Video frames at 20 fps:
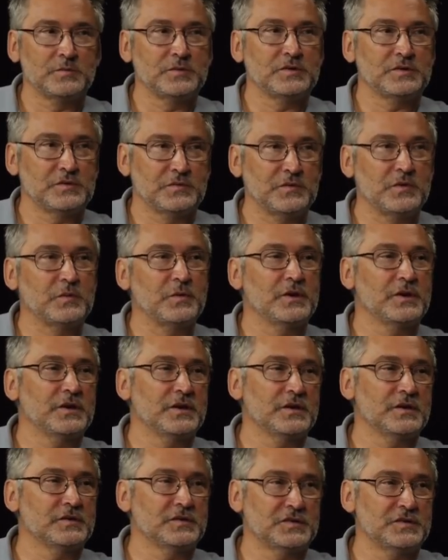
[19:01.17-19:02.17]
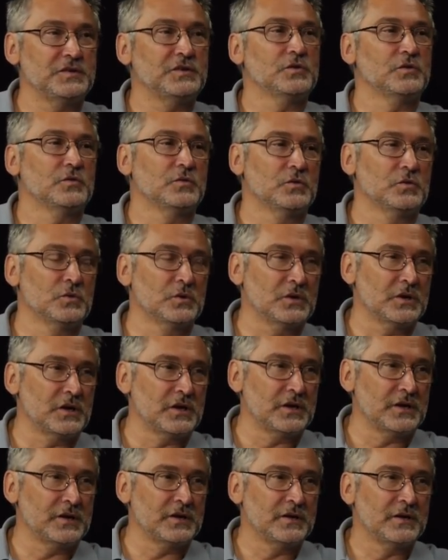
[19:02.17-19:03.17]
be swimming in a sea of
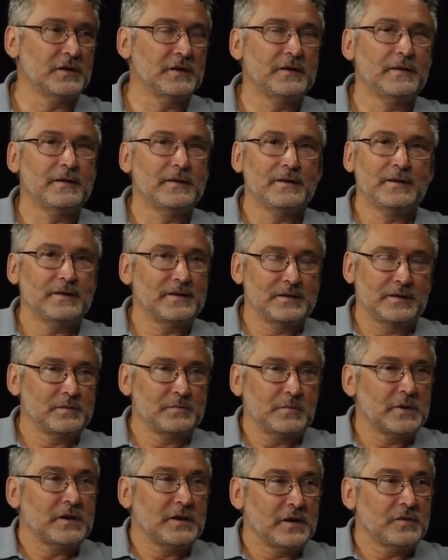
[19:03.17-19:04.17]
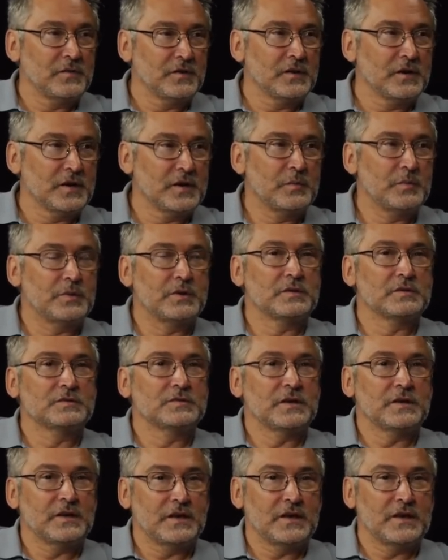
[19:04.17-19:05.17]
glucan and nothing happens.
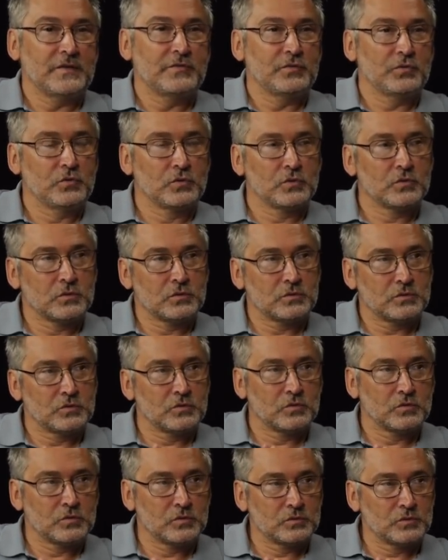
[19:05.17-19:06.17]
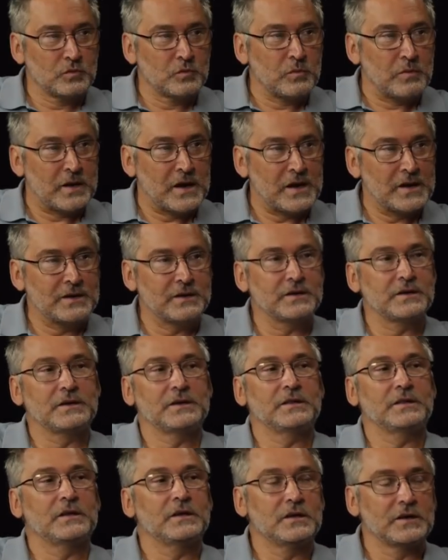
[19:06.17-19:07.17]
They have to bind
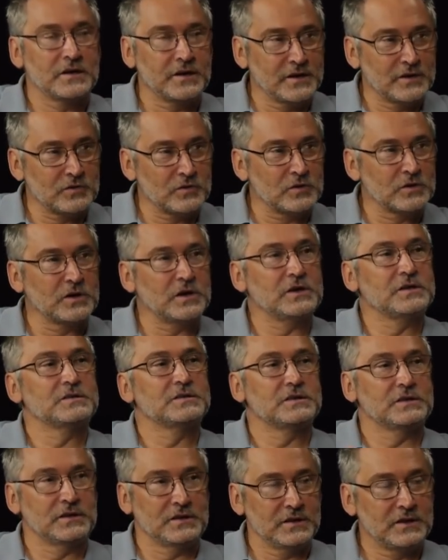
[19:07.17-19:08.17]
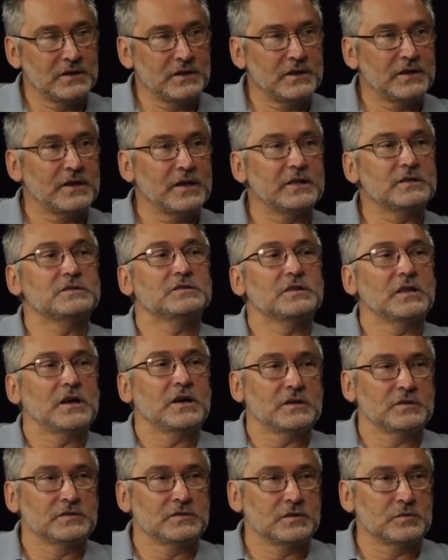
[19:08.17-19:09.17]
it, recognize it, and
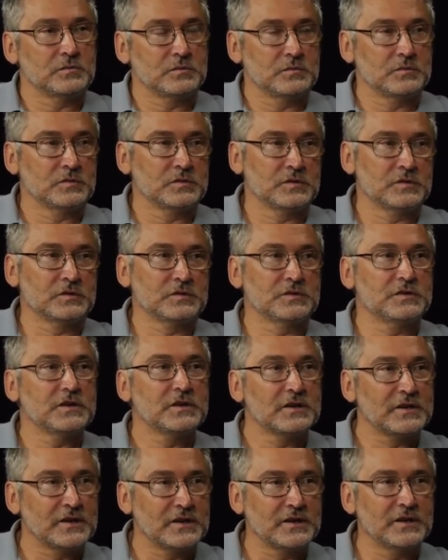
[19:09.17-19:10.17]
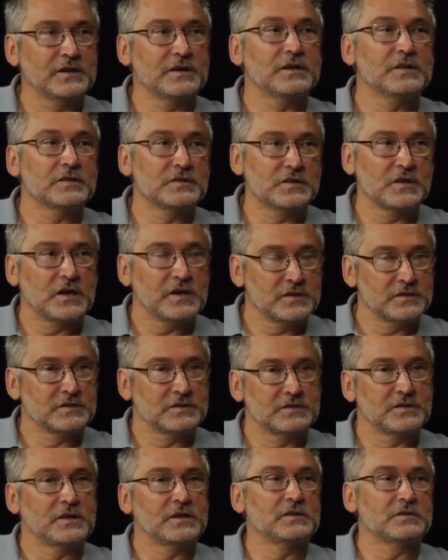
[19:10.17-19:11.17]
start the signaling inside the
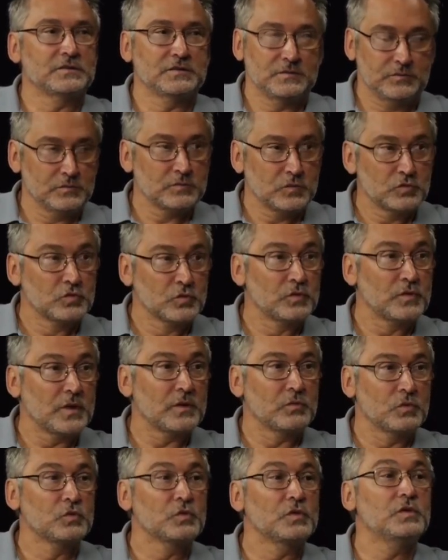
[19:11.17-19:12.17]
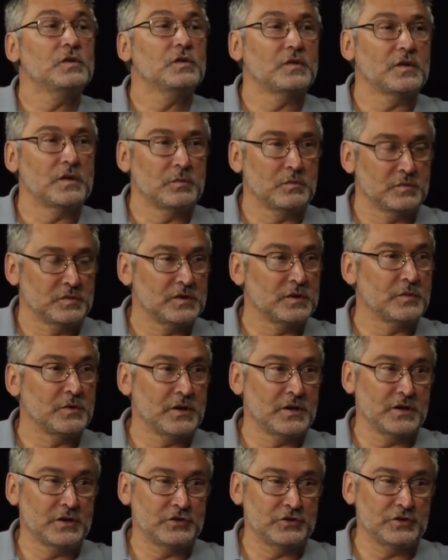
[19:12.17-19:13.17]
cells to see some
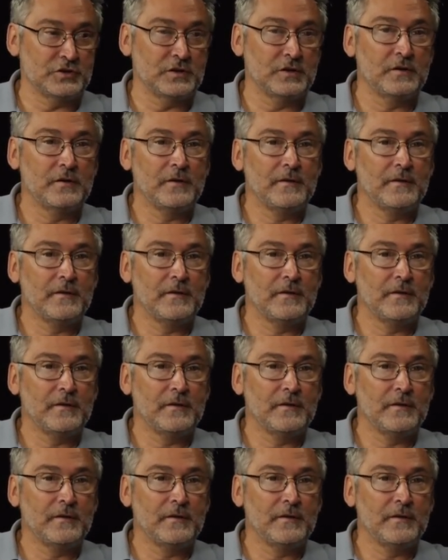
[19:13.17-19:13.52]
reaction.